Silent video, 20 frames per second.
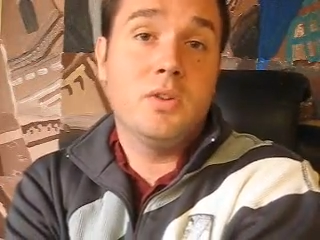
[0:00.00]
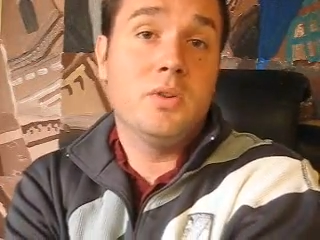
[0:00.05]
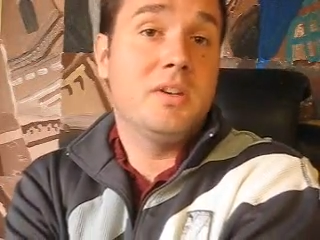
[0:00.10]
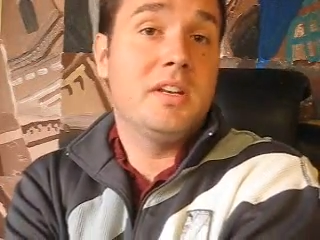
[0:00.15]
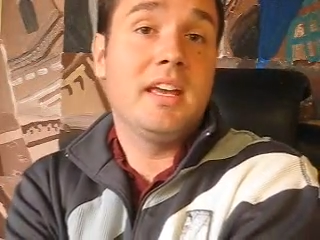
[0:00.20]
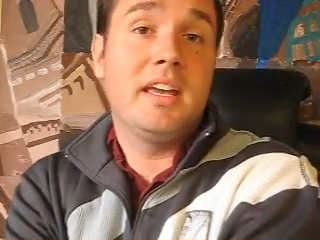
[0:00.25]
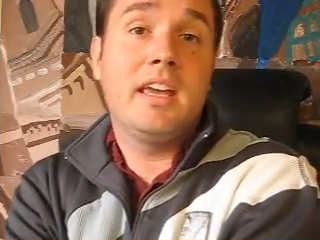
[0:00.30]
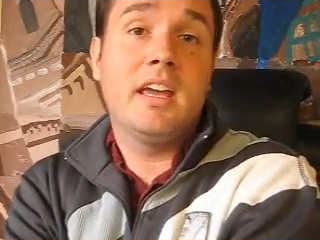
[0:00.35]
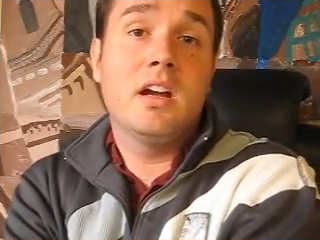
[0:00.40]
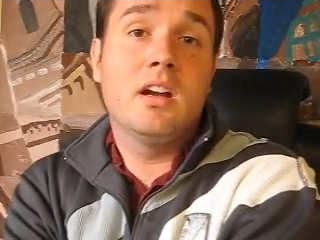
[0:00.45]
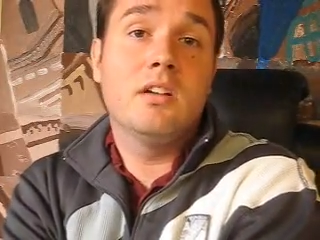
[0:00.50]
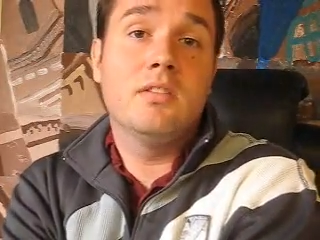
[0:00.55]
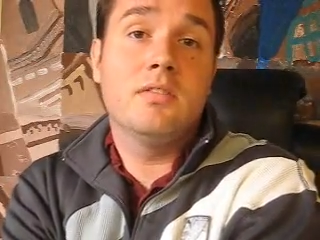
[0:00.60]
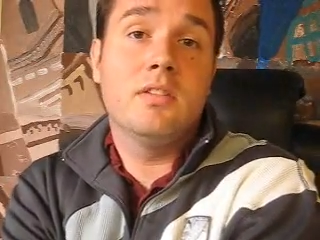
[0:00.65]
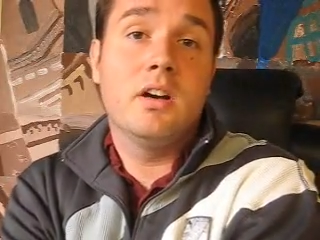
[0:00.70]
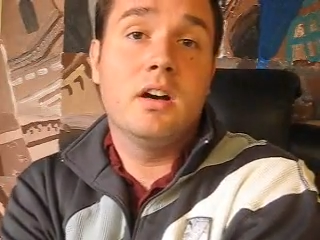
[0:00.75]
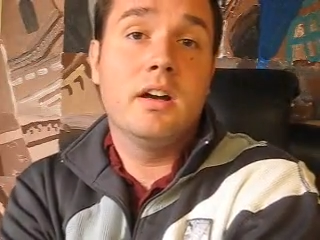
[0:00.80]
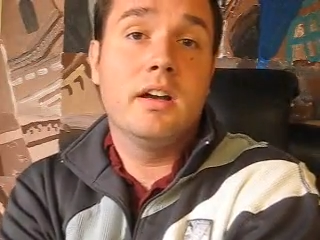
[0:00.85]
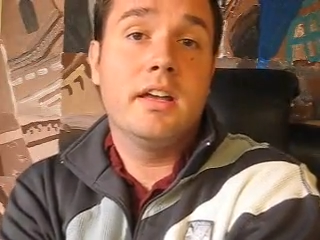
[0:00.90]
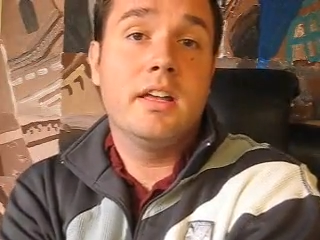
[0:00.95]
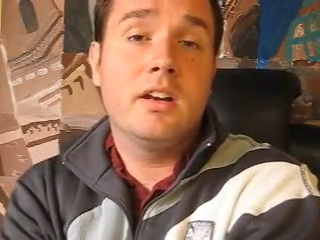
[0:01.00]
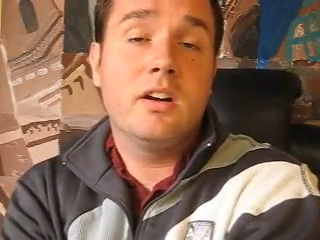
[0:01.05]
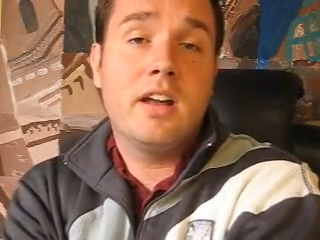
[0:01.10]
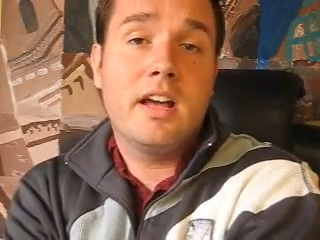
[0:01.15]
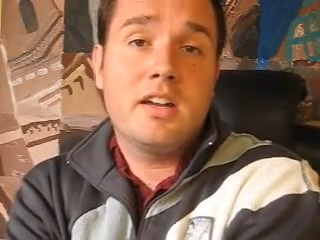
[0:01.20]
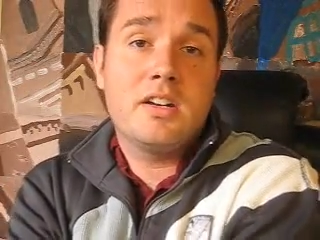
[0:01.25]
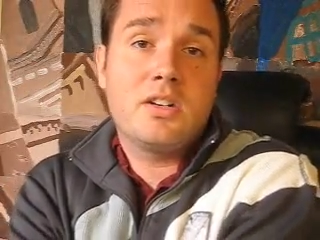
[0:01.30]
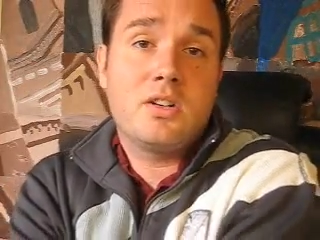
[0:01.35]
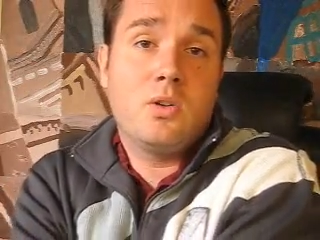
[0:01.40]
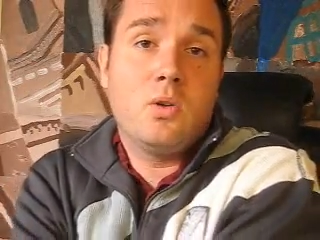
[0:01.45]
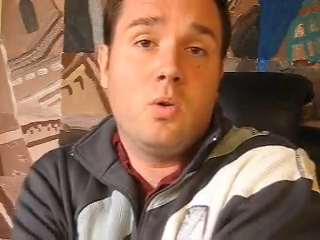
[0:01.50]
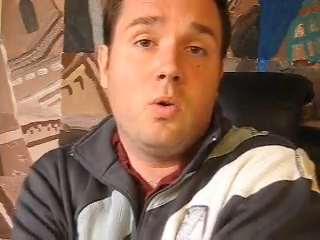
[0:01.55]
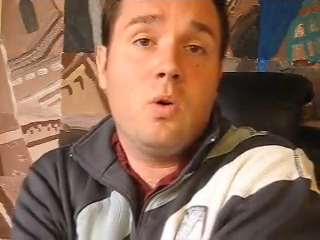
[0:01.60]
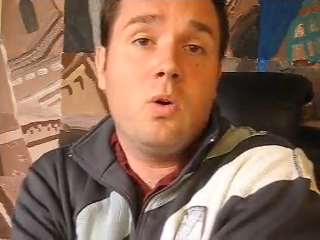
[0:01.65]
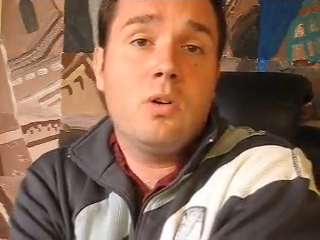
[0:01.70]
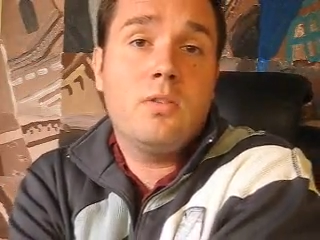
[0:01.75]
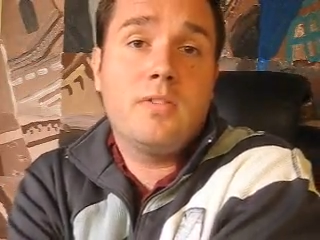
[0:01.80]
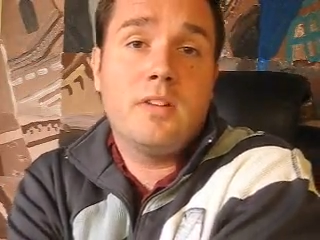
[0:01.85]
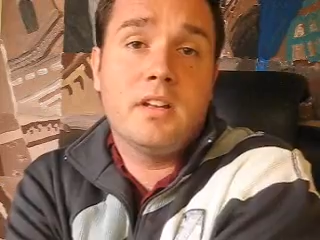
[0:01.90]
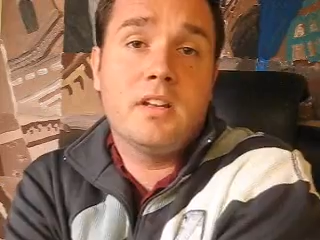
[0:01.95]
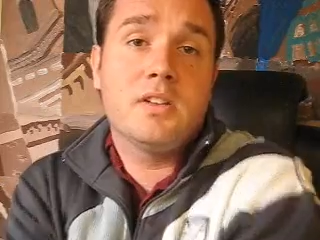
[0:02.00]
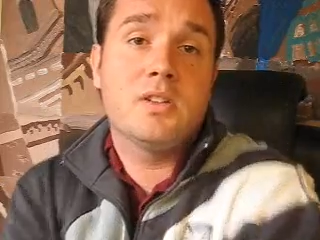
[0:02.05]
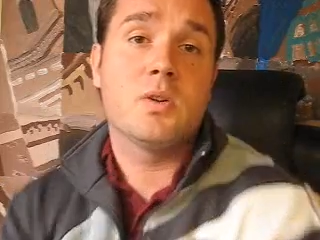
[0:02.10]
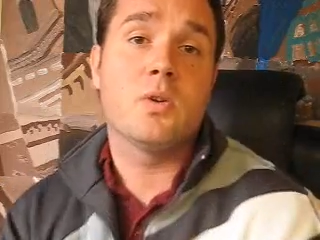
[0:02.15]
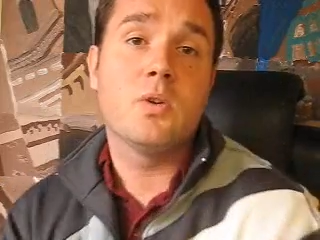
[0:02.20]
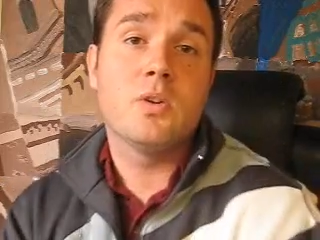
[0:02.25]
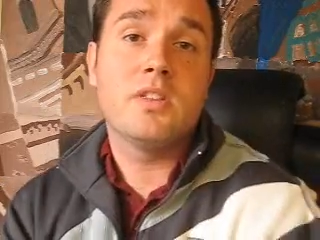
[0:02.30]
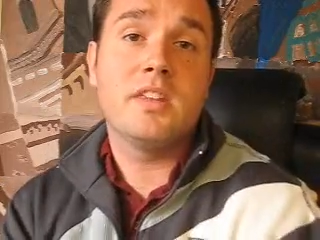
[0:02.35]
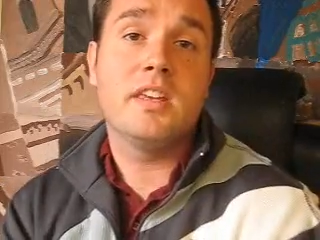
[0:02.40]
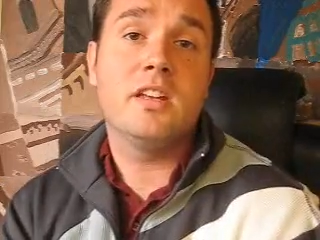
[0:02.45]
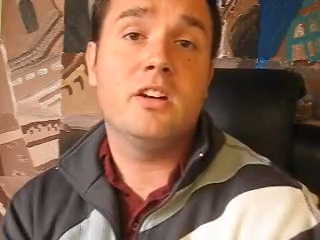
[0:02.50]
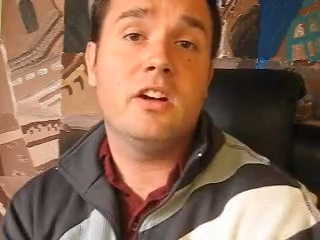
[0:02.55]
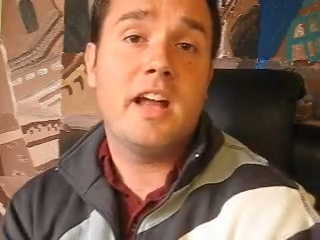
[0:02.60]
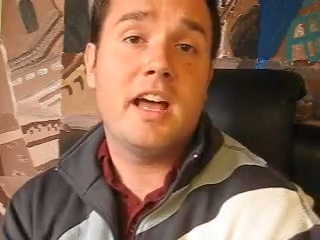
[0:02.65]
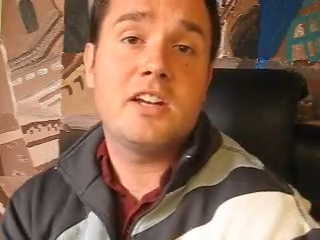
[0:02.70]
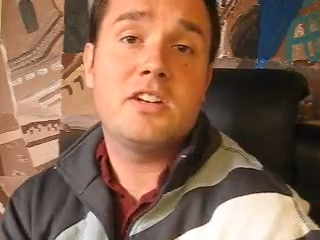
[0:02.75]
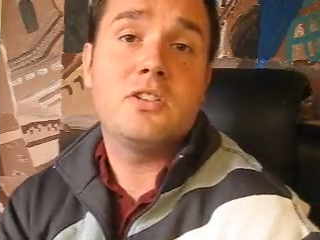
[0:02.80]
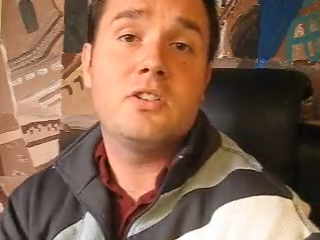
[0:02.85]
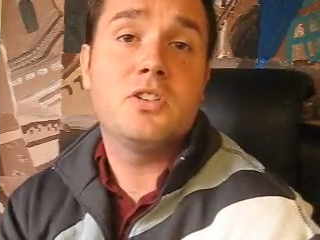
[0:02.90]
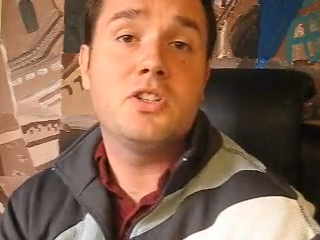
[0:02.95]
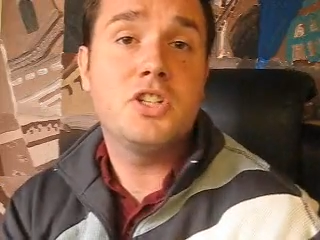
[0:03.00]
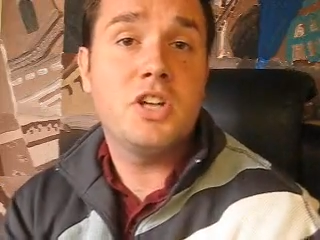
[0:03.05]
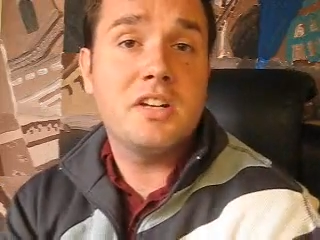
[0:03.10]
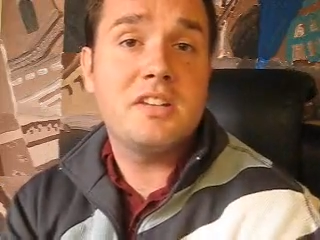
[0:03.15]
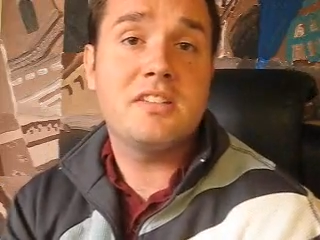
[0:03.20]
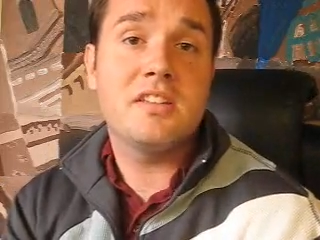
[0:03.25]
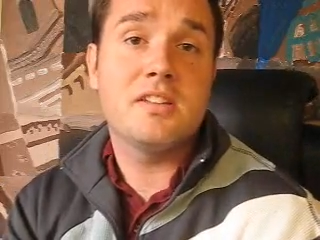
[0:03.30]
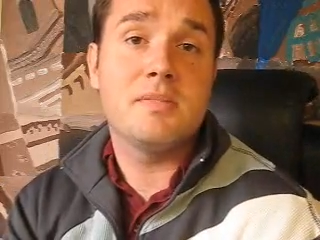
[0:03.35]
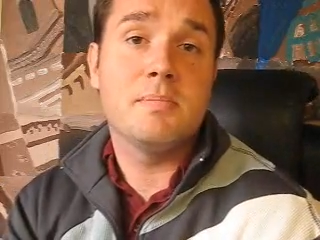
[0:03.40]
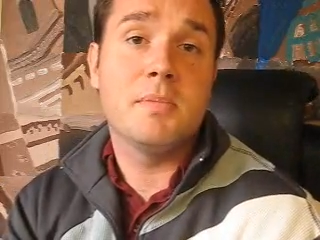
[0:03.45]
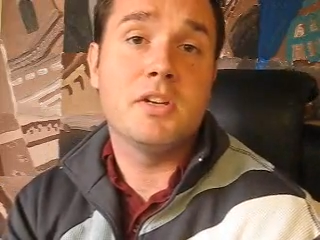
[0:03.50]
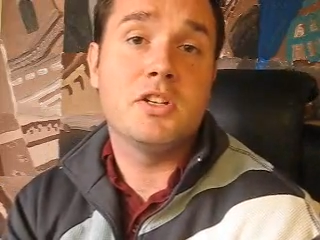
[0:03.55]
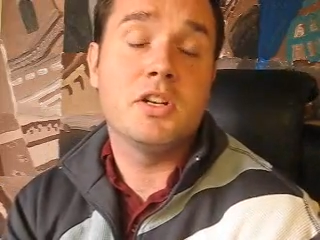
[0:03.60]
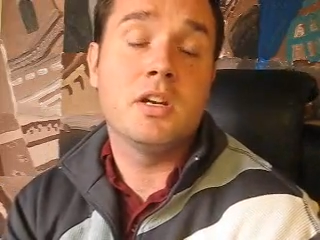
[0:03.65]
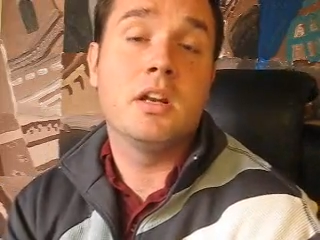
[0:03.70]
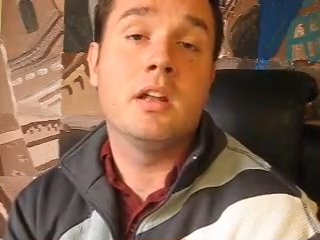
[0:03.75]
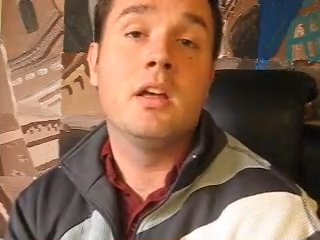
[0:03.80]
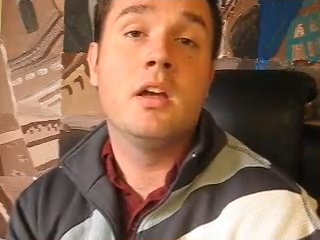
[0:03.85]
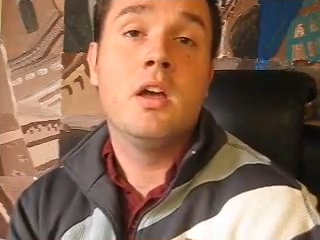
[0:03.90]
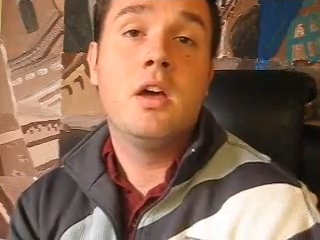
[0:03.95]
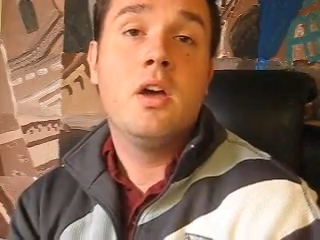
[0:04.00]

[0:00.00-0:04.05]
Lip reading: who take care of international orphans, or the International Justice Mission,